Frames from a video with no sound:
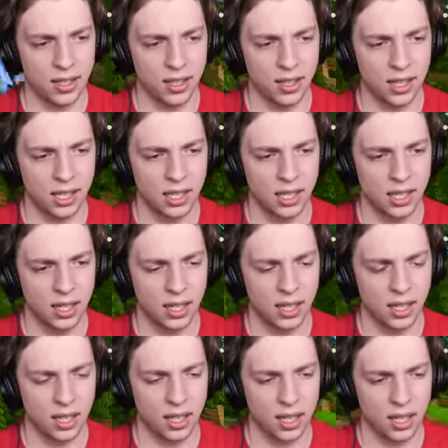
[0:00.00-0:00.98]
It's not gonna kill.
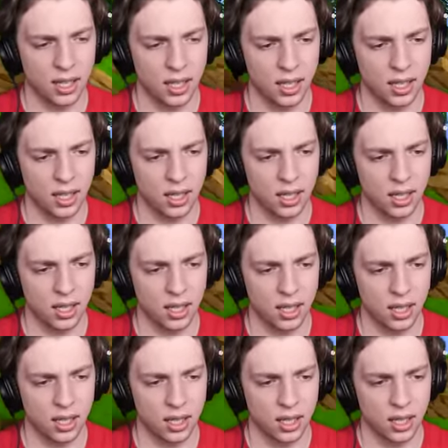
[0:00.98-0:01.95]
There I need
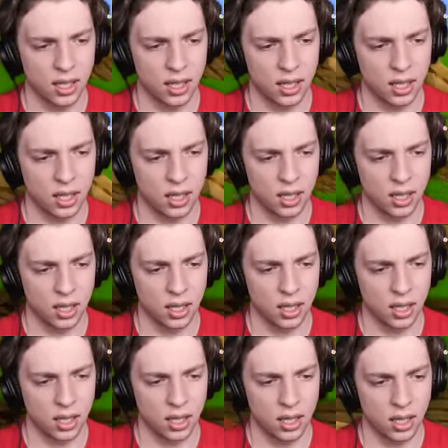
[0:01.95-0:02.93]
uh, maybe
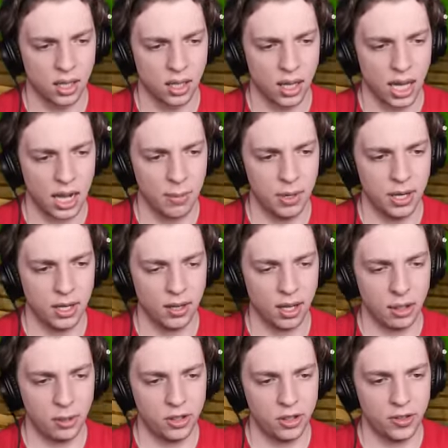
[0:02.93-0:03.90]
another ten. How many?
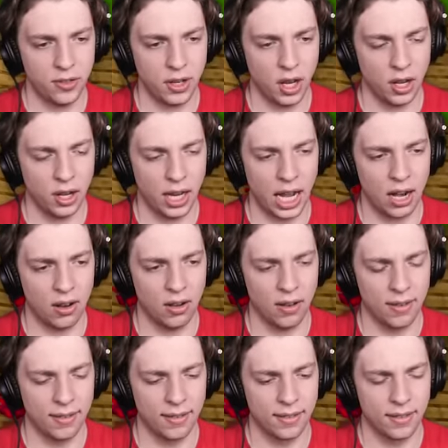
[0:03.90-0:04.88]
How much have you got now?
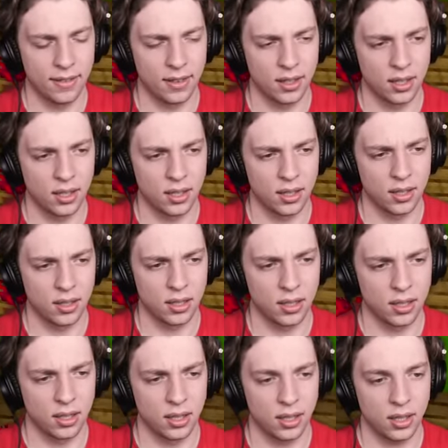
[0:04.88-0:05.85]

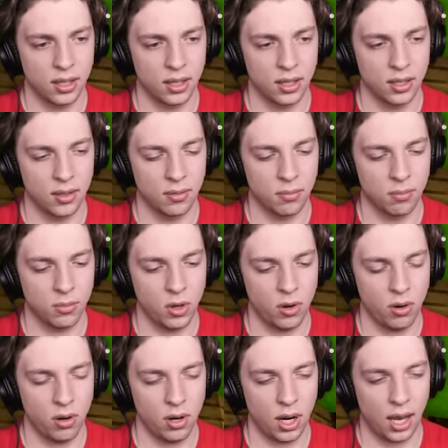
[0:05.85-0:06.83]
Nine.
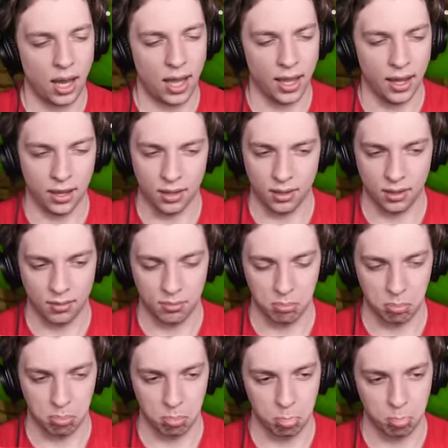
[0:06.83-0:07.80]
You're a liar. Did you
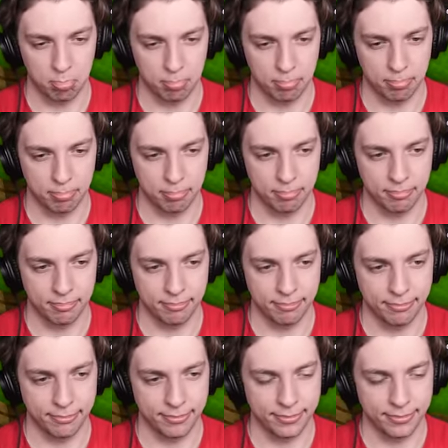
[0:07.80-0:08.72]
not get any jelly?